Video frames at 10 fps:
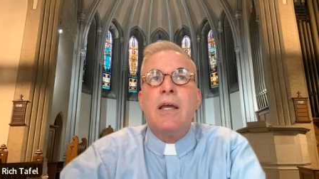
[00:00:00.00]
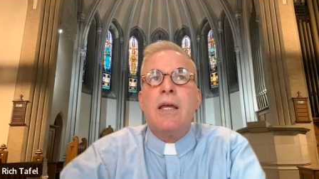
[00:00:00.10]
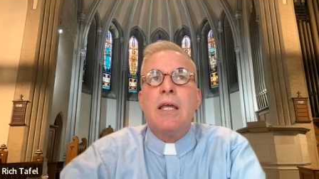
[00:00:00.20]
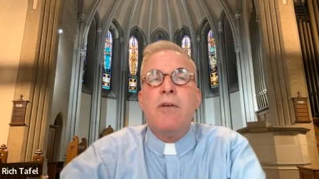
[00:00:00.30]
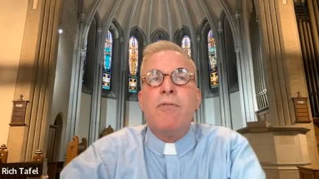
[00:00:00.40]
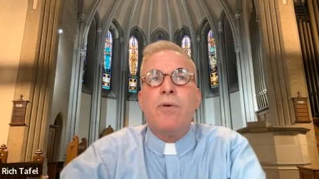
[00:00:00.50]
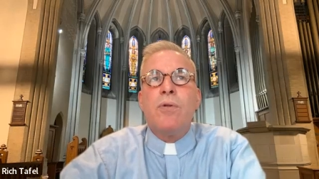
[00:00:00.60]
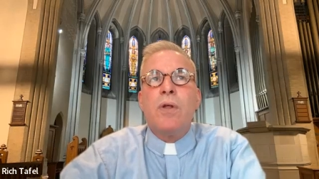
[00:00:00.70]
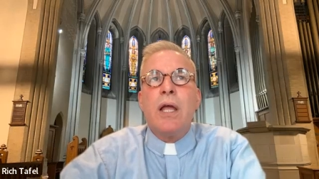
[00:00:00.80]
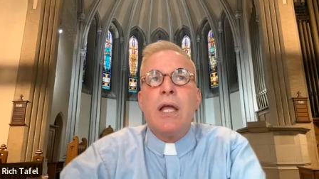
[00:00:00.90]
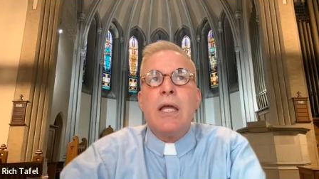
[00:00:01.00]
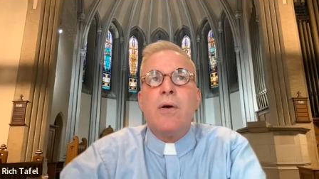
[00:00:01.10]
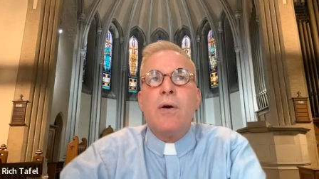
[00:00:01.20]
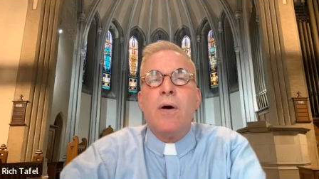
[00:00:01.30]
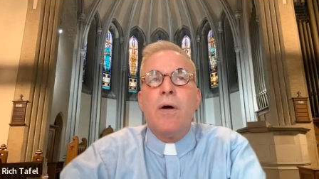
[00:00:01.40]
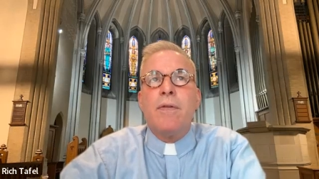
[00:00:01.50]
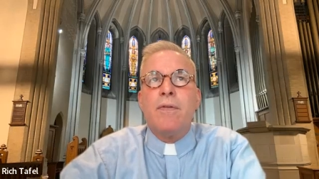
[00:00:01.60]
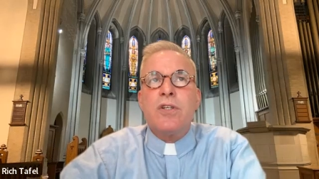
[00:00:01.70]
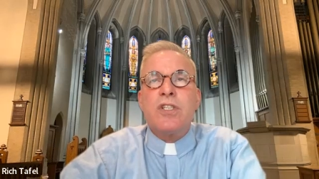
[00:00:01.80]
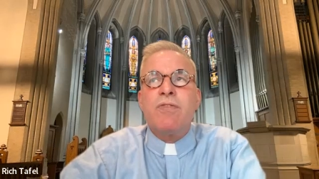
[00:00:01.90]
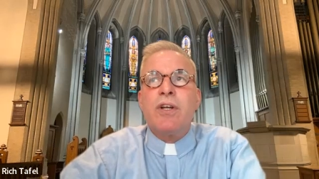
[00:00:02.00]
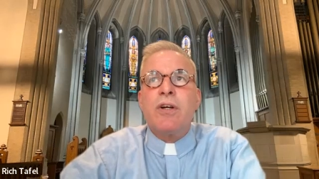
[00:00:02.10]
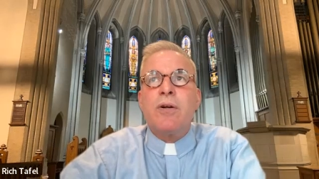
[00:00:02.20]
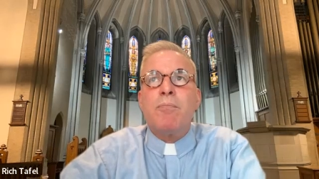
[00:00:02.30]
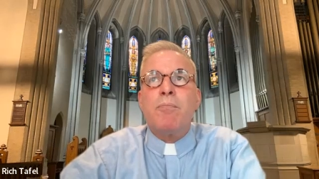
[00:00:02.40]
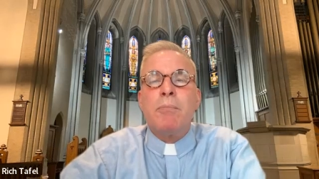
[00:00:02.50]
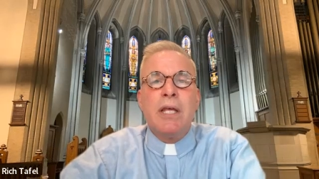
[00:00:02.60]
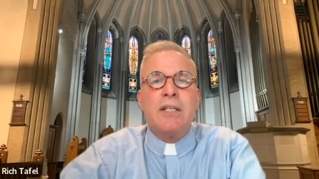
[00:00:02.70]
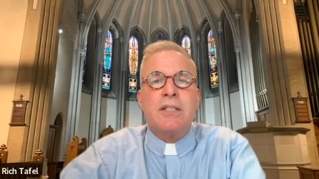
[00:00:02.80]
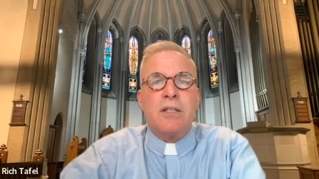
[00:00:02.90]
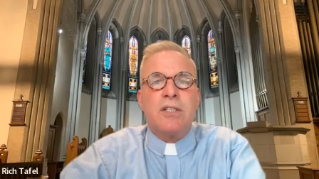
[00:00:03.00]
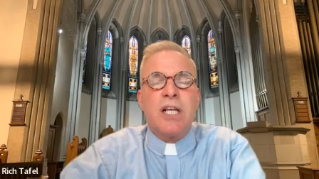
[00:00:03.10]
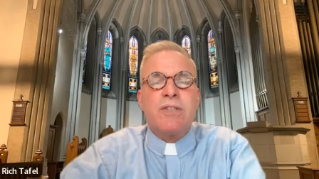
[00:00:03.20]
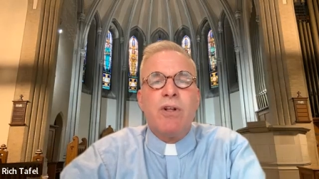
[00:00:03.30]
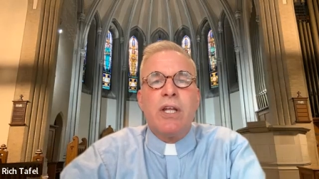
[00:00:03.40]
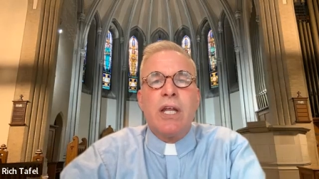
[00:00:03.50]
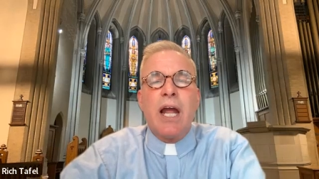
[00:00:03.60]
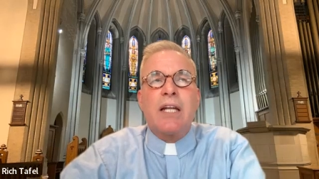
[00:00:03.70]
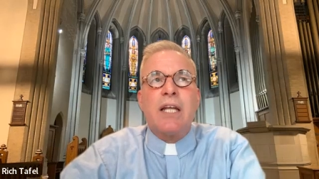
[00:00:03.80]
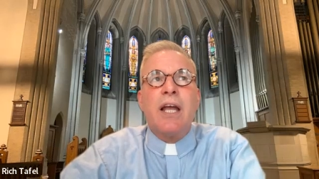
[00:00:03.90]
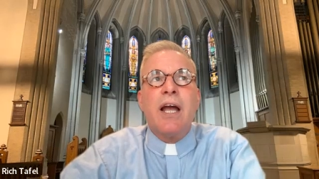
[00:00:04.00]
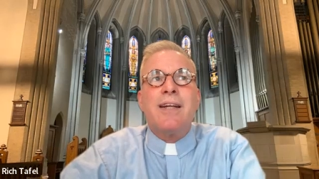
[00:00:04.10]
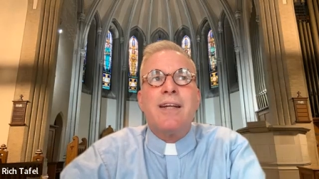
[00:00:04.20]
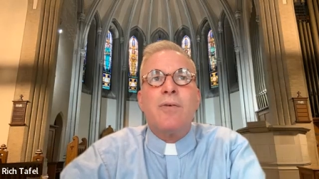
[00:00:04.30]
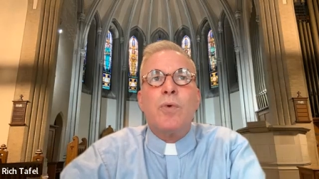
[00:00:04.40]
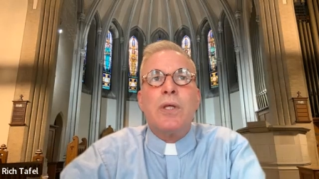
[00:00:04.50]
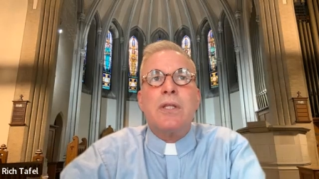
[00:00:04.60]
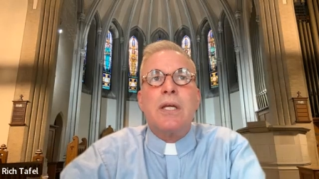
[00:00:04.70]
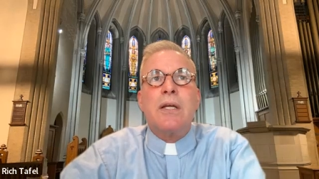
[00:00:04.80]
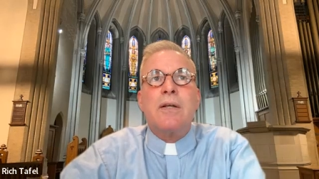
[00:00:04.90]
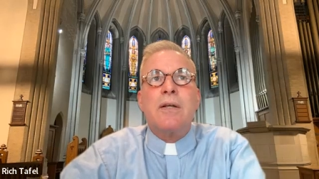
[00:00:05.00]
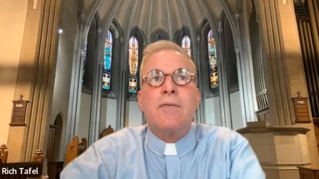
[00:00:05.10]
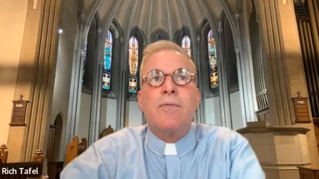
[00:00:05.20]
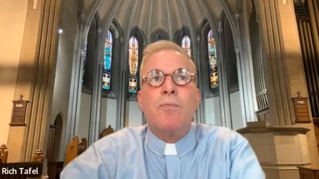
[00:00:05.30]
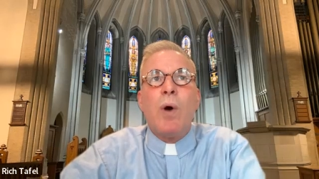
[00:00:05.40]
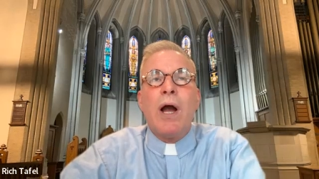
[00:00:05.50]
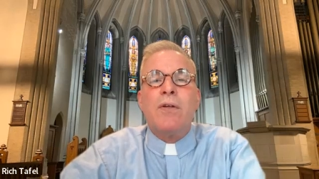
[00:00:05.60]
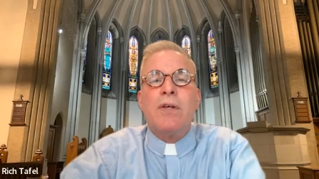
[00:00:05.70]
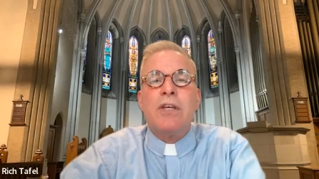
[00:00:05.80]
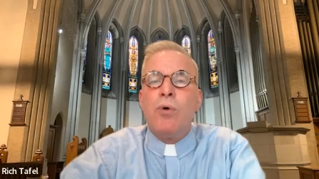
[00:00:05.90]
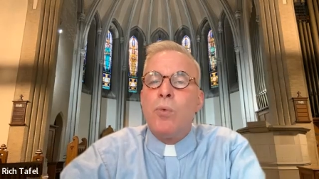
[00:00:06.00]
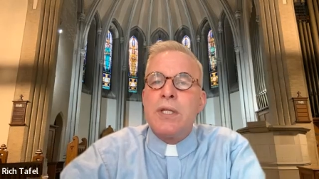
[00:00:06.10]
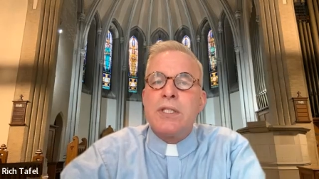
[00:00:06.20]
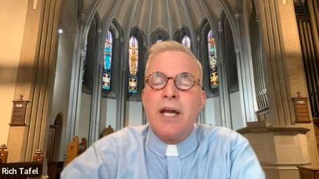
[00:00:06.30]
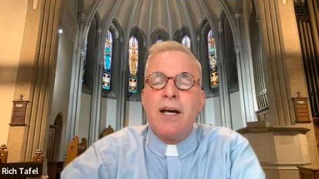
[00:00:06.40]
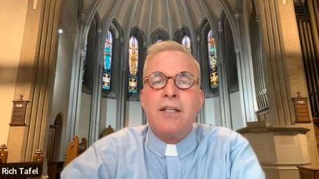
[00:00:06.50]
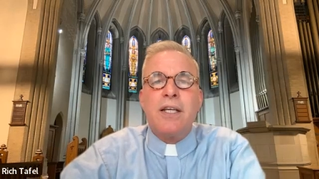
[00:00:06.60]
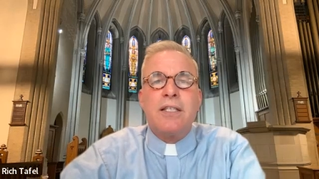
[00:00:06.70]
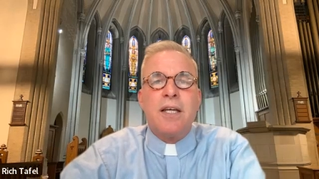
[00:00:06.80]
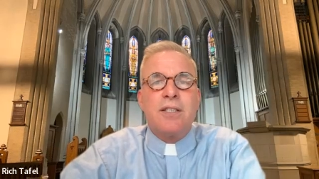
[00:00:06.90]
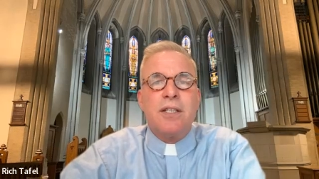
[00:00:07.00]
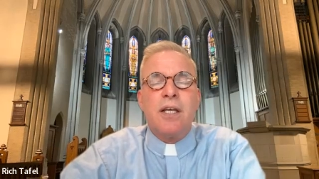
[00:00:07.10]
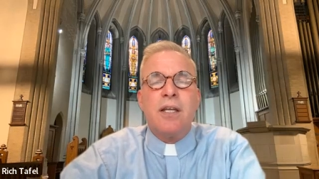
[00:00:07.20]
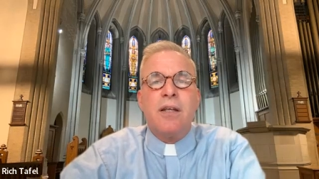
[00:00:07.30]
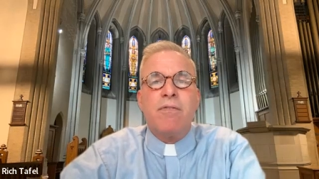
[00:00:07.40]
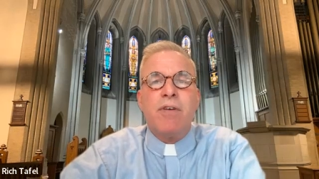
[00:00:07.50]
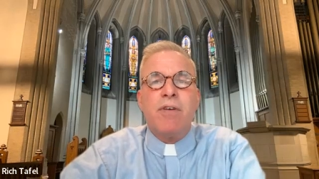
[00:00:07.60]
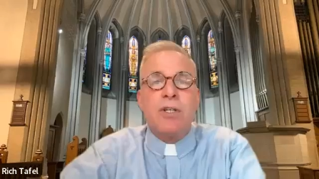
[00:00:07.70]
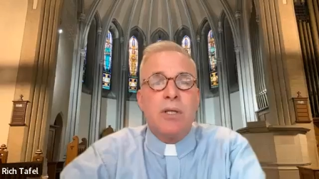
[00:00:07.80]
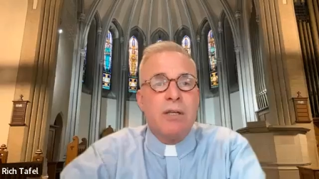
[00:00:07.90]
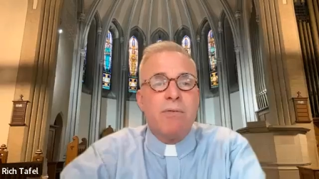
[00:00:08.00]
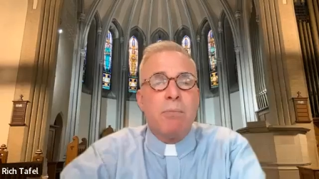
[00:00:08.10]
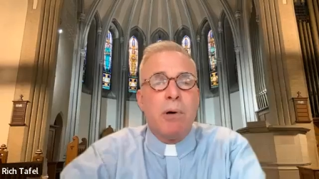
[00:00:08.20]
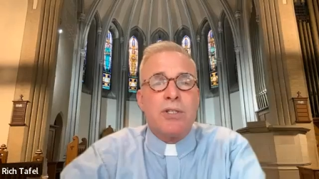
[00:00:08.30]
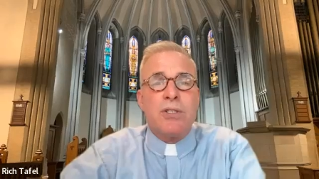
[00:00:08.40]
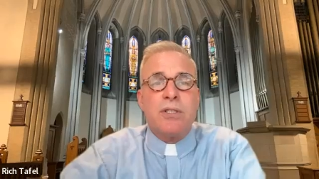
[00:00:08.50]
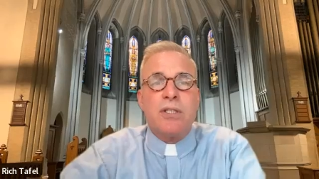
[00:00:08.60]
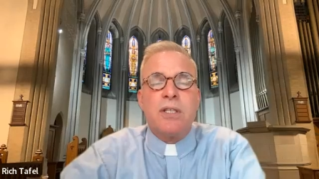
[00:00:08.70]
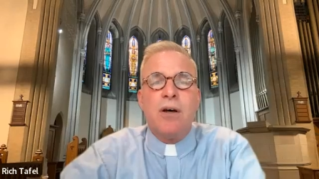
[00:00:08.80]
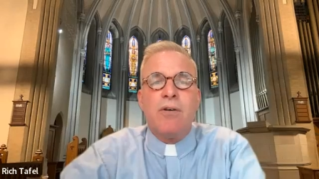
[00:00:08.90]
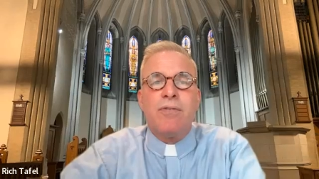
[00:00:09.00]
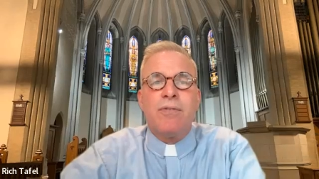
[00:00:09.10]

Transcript: evil on this sphere being successful and acting out, and we think, wow, evil wins out. It doesn't. It eventually even punishes itself.